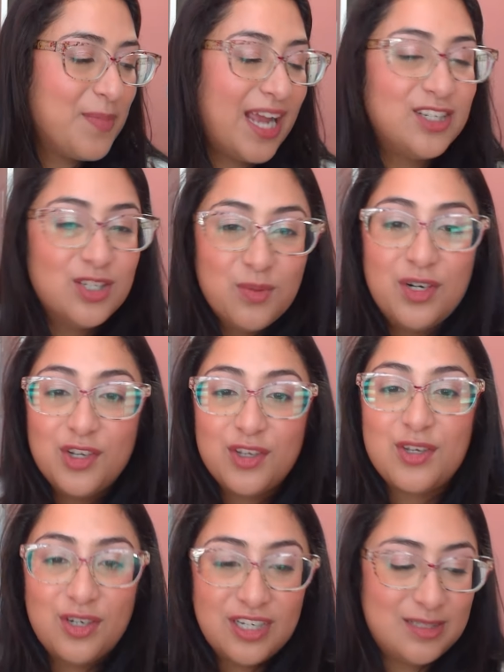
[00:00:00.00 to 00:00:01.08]
I just want to know
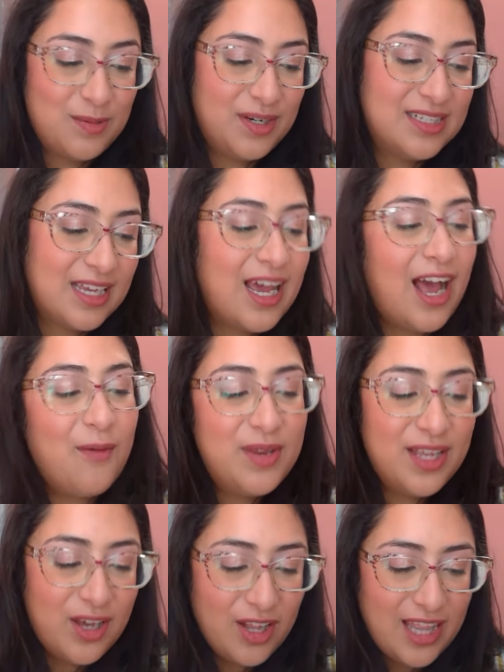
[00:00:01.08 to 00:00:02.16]
your experience, like how
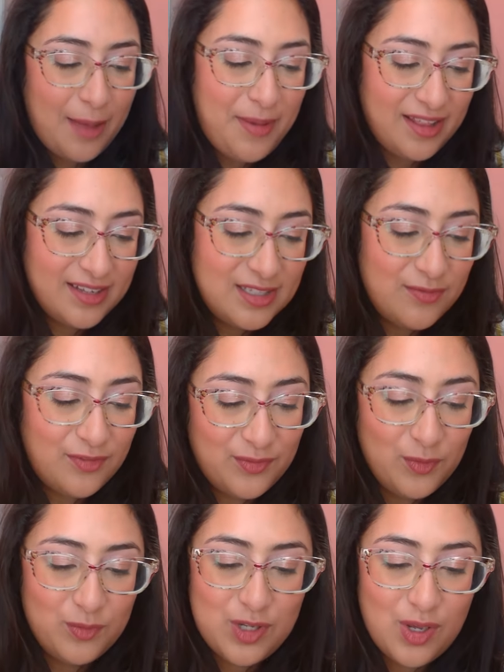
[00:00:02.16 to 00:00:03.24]
many collab palettes
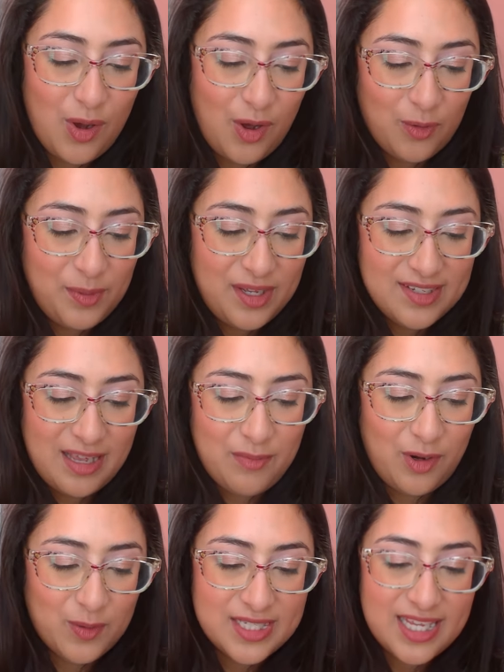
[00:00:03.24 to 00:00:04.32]
do you own, because I'm
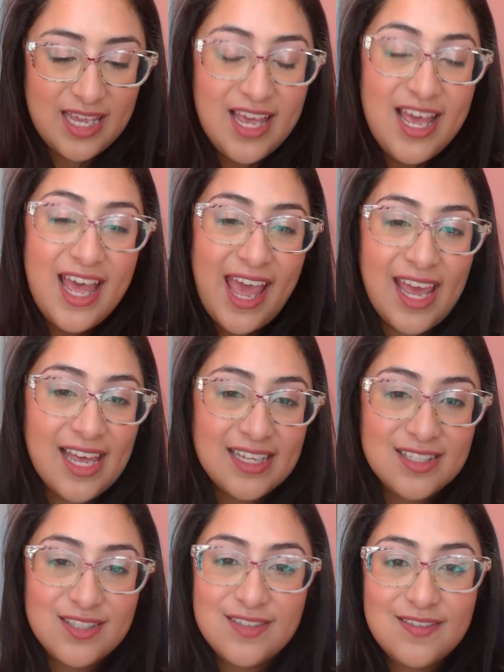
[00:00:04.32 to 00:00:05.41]
nosy, and